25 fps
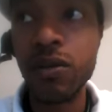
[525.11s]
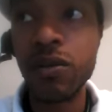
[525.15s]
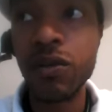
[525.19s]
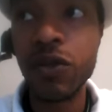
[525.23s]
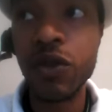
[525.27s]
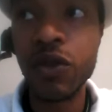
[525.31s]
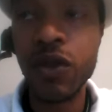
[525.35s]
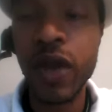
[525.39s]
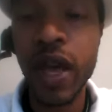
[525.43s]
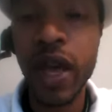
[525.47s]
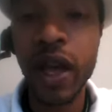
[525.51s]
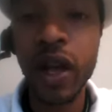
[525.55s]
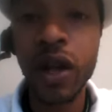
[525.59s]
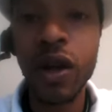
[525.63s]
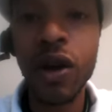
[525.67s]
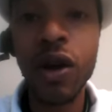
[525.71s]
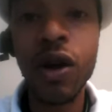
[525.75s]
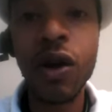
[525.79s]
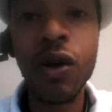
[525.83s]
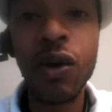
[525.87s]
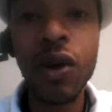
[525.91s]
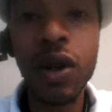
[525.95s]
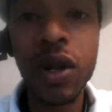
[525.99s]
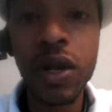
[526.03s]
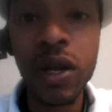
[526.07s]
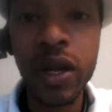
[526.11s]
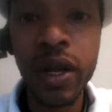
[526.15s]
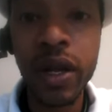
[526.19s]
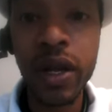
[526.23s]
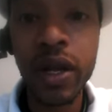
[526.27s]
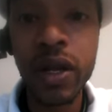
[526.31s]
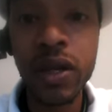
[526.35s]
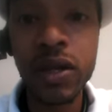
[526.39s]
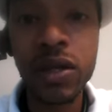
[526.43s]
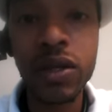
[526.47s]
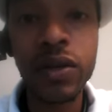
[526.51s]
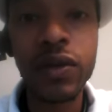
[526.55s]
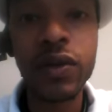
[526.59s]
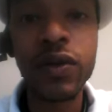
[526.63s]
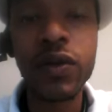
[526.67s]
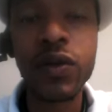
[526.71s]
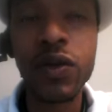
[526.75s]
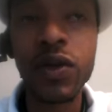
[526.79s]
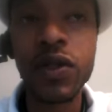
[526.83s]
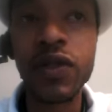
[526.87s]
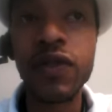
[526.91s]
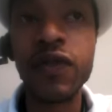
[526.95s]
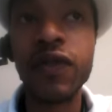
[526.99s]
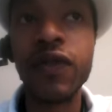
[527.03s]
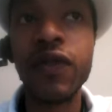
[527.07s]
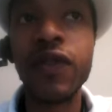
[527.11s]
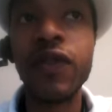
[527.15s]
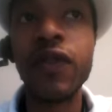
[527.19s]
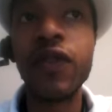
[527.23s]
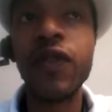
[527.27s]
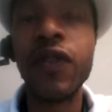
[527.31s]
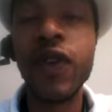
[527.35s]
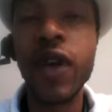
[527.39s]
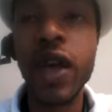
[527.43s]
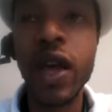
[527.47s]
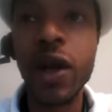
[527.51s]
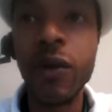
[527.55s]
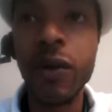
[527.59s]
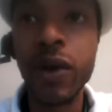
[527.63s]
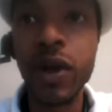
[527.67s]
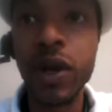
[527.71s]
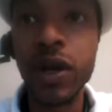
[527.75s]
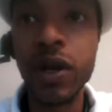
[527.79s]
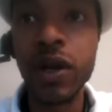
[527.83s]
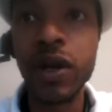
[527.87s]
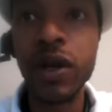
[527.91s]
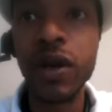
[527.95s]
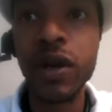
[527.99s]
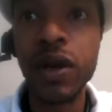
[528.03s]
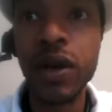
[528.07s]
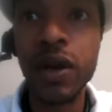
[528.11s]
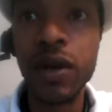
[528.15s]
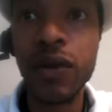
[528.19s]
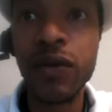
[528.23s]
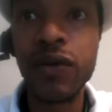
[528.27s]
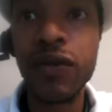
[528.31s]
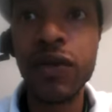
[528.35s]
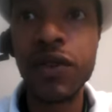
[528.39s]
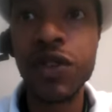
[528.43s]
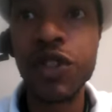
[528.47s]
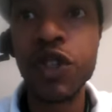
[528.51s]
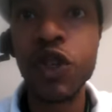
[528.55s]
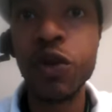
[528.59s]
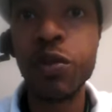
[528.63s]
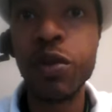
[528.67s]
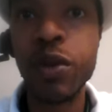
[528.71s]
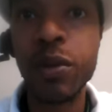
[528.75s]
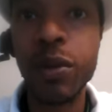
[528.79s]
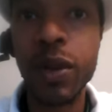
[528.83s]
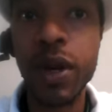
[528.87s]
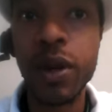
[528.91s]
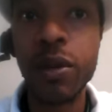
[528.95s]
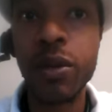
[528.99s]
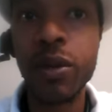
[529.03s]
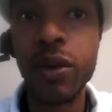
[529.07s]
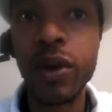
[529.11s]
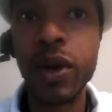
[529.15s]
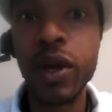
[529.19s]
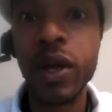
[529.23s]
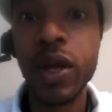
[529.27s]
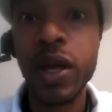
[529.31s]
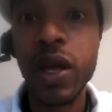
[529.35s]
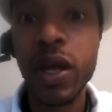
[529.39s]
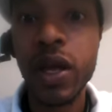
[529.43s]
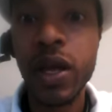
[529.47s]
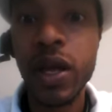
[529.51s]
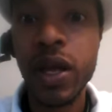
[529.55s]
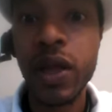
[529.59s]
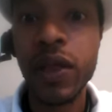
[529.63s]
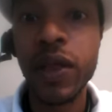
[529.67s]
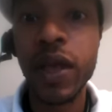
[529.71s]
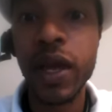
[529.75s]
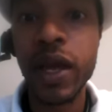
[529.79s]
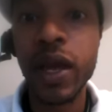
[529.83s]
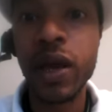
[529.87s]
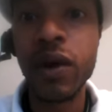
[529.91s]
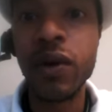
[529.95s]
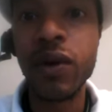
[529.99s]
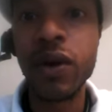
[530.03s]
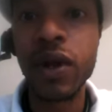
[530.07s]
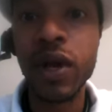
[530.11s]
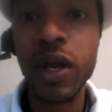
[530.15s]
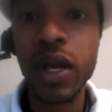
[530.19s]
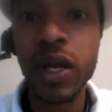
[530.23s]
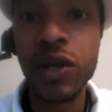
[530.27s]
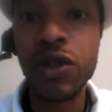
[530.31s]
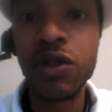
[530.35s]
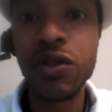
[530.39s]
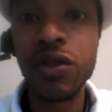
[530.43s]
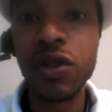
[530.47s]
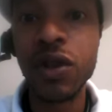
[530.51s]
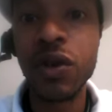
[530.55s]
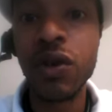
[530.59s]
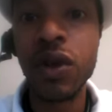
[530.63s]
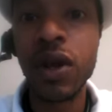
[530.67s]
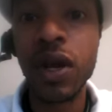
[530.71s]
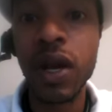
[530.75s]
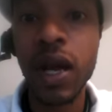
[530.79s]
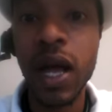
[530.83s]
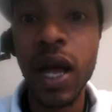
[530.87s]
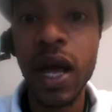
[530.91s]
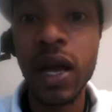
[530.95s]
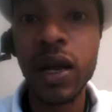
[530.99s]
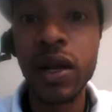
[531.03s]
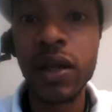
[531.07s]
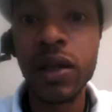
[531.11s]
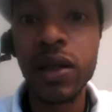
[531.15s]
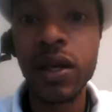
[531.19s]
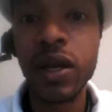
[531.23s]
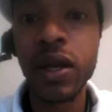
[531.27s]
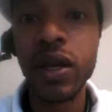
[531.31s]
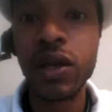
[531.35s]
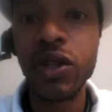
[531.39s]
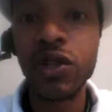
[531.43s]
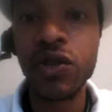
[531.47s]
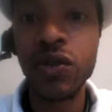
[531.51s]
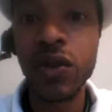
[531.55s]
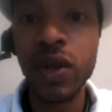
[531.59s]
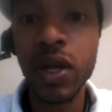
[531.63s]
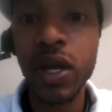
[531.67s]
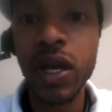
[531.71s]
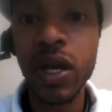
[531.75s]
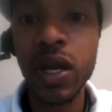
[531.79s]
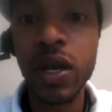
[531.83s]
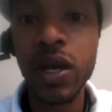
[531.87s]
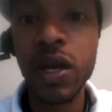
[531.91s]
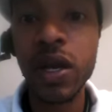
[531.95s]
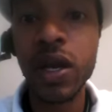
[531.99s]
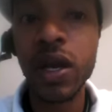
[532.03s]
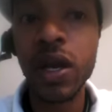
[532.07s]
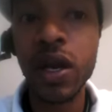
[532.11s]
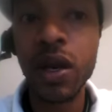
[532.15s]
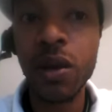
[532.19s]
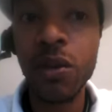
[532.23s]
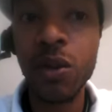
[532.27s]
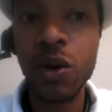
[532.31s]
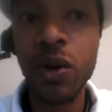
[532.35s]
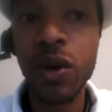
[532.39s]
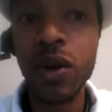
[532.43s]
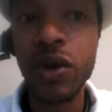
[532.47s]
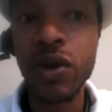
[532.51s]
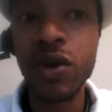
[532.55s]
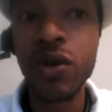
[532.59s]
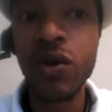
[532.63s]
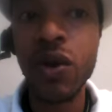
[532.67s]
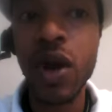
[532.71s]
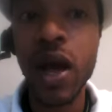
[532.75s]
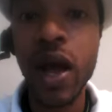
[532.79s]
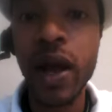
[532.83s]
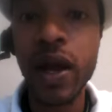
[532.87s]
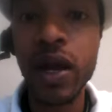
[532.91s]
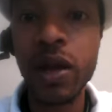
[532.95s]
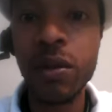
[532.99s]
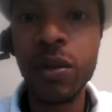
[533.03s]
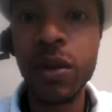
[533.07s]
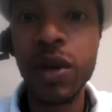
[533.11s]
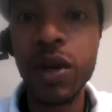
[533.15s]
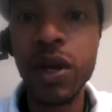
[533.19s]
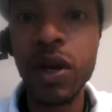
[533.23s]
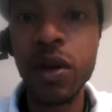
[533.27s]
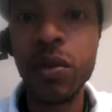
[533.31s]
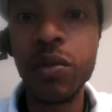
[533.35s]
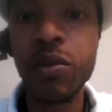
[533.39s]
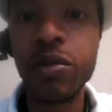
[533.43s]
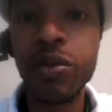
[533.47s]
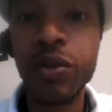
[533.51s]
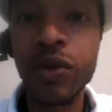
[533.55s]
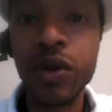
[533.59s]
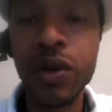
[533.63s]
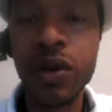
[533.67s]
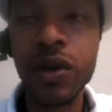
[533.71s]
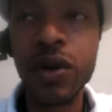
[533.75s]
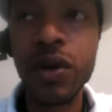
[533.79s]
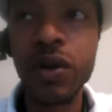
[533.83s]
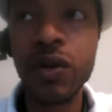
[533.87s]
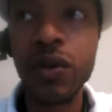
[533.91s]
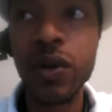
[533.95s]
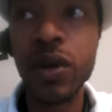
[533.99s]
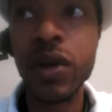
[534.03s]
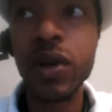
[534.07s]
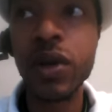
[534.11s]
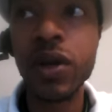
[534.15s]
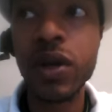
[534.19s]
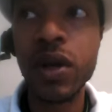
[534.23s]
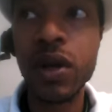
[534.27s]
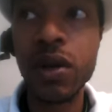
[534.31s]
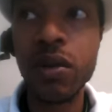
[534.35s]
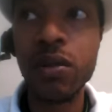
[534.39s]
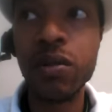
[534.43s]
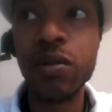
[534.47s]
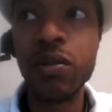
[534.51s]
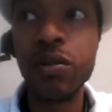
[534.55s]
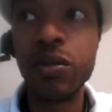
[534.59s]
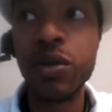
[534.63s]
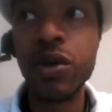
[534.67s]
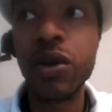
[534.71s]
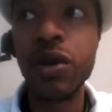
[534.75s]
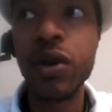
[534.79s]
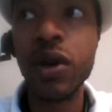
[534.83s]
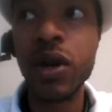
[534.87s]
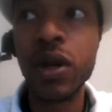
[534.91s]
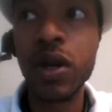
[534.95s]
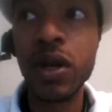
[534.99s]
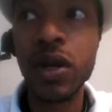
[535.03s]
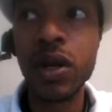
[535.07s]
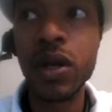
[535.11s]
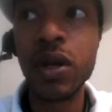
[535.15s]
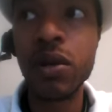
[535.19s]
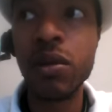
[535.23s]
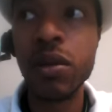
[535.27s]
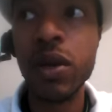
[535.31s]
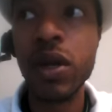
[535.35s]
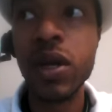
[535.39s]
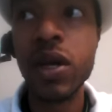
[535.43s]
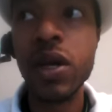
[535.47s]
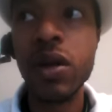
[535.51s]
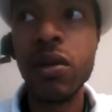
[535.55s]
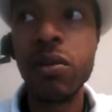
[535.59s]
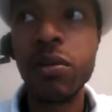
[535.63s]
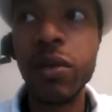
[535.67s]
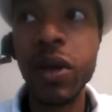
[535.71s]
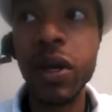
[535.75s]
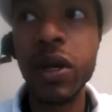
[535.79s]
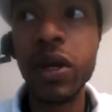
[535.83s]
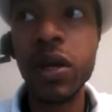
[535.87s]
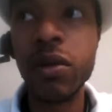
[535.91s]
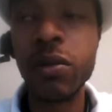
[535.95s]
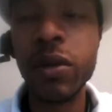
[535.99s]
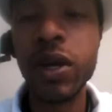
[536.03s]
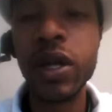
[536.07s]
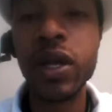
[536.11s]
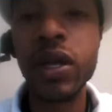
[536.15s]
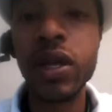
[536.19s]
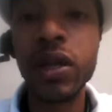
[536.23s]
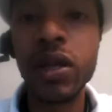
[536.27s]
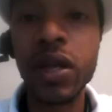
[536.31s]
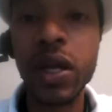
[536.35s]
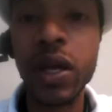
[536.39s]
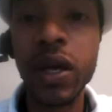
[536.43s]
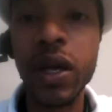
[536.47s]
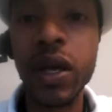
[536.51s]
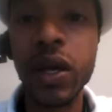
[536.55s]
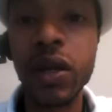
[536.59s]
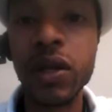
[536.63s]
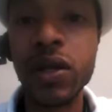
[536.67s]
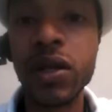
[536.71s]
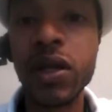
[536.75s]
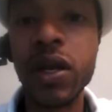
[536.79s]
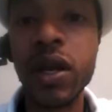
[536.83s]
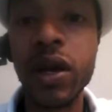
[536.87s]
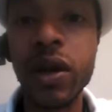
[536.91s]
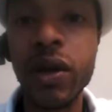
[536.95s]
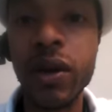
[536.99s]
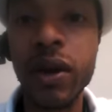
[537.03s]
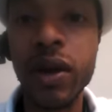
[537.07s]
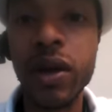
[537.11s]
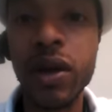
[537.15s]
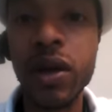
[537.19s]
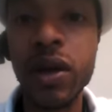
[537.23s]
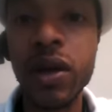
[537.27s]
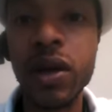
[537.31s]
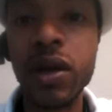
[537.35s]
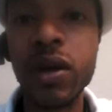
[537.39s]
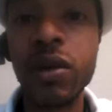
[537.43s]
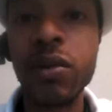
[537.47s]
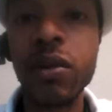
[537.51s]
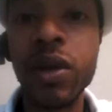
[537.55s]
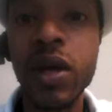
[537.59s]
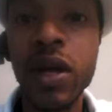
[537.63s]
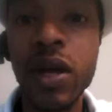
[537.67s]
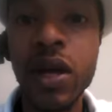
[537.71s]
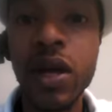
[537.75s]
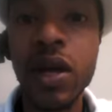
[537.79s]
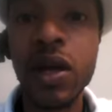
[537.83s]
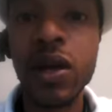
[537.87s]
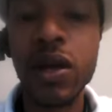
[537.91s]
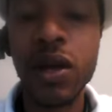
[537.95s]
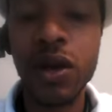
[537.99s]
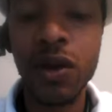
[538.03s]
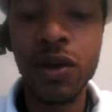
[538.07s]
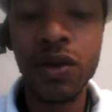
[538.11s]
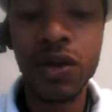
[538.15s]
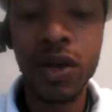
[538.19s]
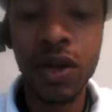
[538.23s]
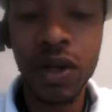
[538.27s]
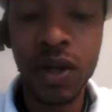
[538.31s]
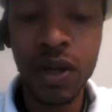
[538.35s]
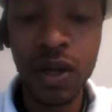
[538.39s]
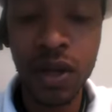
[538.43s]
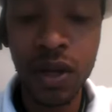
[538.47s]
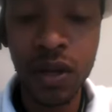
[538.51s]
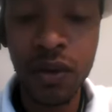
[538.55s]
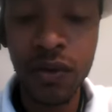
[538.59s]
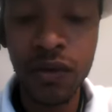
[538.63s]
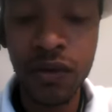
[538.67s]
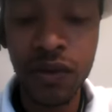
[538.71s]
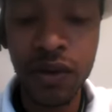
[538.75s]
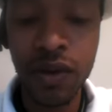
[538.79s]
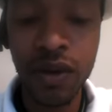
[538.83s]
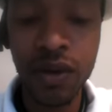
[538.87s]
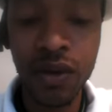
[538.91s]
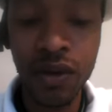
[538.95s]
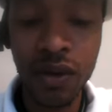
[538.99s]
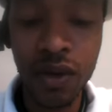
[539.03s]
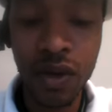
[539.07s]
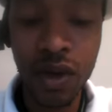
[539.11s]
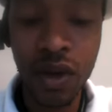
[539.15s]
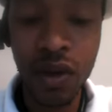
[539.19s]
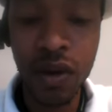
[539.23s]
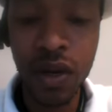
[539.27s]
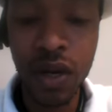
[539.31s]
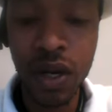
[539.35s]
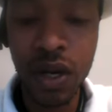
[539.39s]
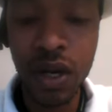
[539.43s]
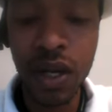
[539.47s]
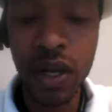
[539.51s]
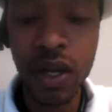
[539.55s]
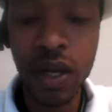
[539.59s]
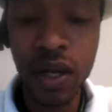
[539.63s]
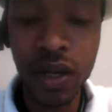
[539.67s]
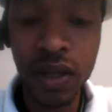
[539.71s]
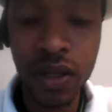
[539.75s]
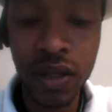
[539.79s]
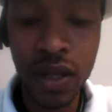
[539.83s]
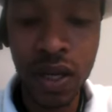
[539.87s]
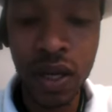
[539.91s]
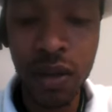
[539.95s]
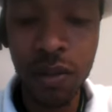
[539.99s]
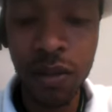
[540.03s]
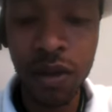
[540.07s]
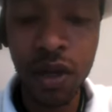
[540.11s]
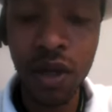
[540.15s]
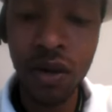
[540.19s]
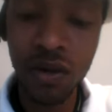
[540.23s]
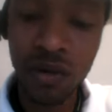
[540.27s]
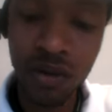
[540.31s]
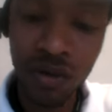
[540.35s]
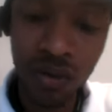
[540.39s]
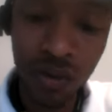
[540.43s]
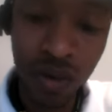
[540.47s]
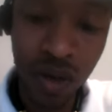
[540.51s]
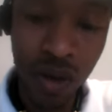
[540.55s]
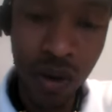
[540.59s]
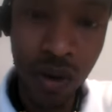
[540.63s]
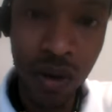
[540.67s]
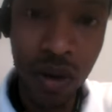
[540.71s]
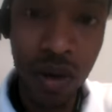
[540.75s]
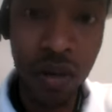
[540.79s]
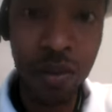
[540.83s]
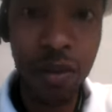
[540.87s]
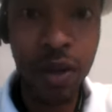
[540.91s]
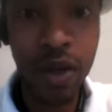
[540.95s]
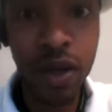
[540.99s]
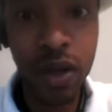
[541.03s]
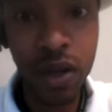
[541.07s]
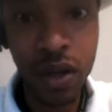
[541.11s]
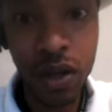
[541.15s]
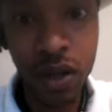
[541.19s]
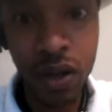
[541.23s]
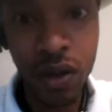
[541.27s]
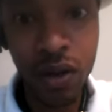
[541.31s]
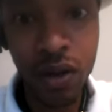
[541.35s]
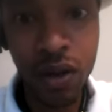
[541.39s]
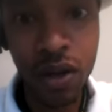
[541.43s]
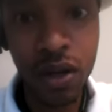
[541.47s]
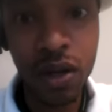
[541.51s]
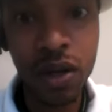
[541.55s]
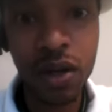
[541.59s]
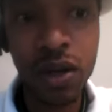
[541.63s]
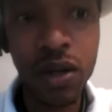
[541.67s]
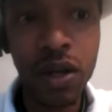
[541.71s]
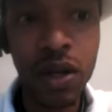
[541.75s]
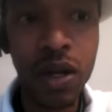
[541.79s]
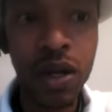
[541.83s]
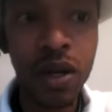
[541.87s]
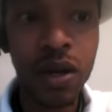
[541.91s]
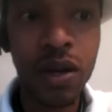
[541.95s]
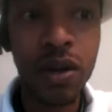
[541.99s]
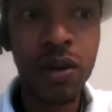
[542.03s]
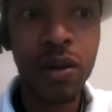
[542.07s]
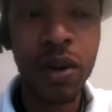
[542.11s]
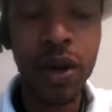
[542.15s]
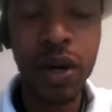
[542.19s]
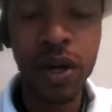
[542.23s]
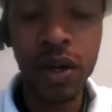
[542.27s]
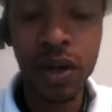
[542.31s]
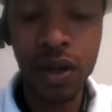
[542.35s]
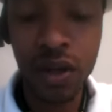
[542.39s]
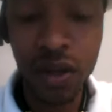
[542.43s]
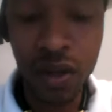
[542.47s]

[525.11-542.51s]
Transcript: You got kola nuts, which is very good for super memory. They will let you know a lot of things. You eat them or you grind them up, cook with them, boil them, many, many things. Carry them. Those are good for you. Kola nuts, go-to kola, bitter kola, regular